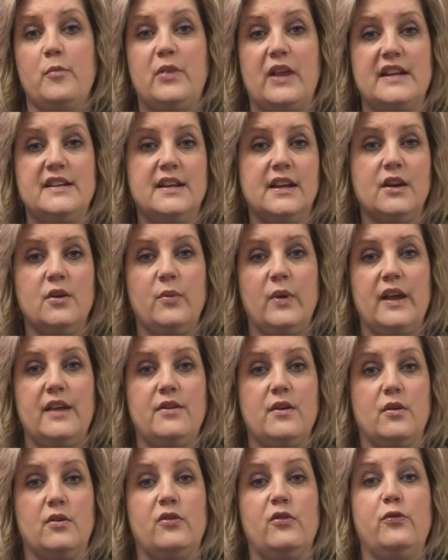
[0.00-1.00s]
blending away
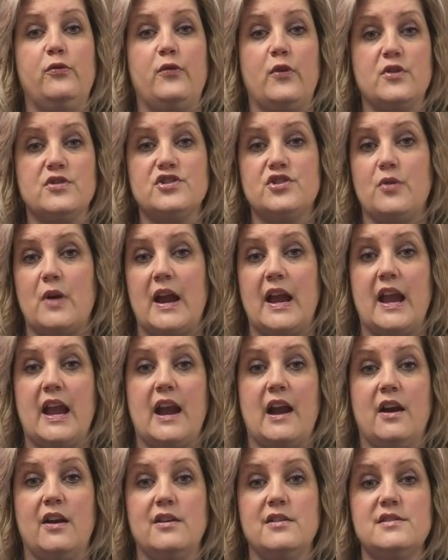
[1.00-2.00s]
those first gray
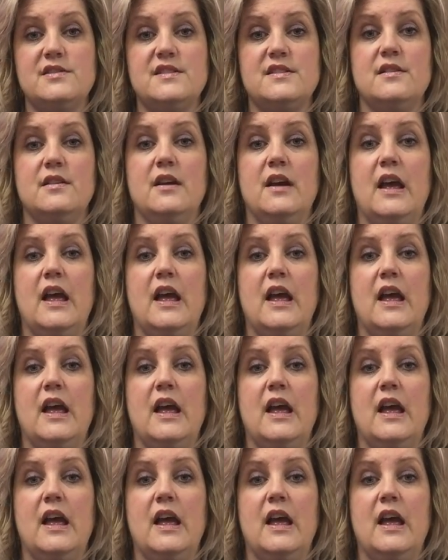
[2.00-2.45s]
hairs.